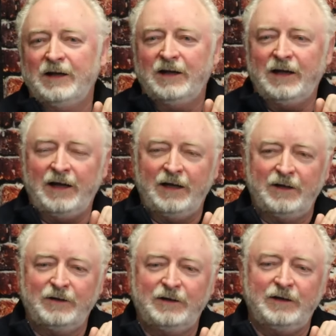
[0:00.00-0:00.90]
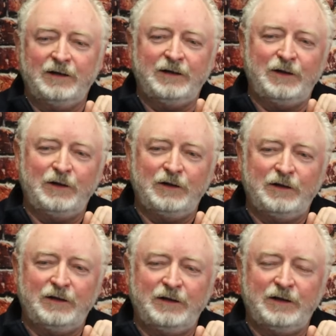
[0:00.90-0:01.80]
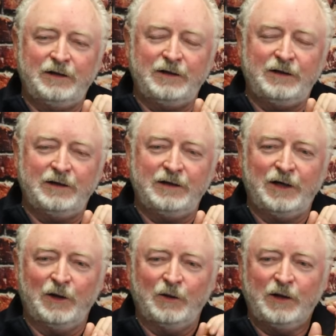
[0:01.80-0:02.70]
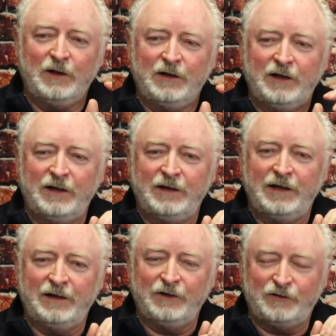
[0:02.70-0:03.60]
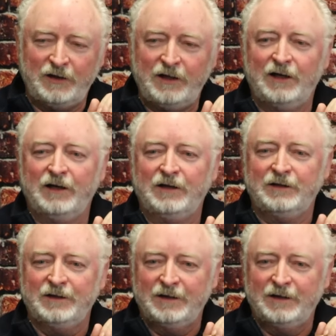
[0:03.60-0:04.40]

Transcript: and he, you know, it, it, and to see a,